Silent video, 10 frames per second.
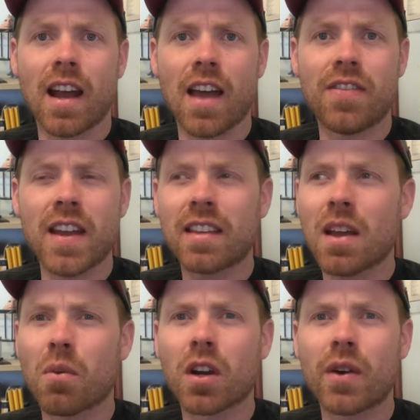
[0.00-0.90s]
I think
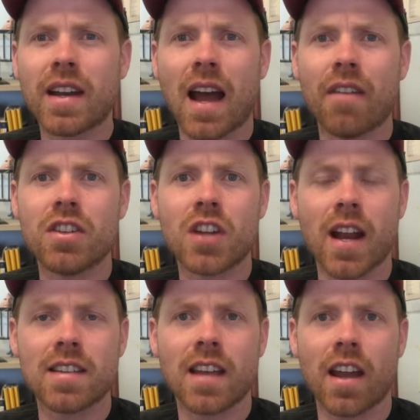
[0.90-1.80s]
that we're going to have a
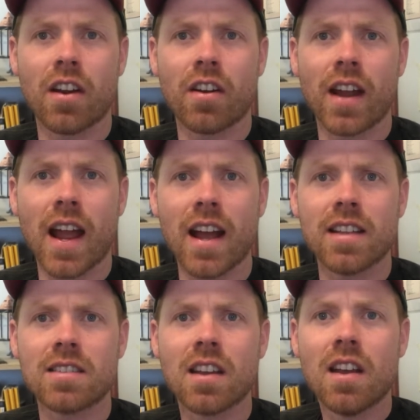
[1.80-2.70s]
genocide on our
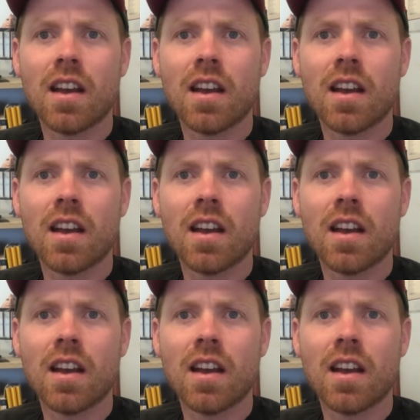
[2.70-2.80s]
hands.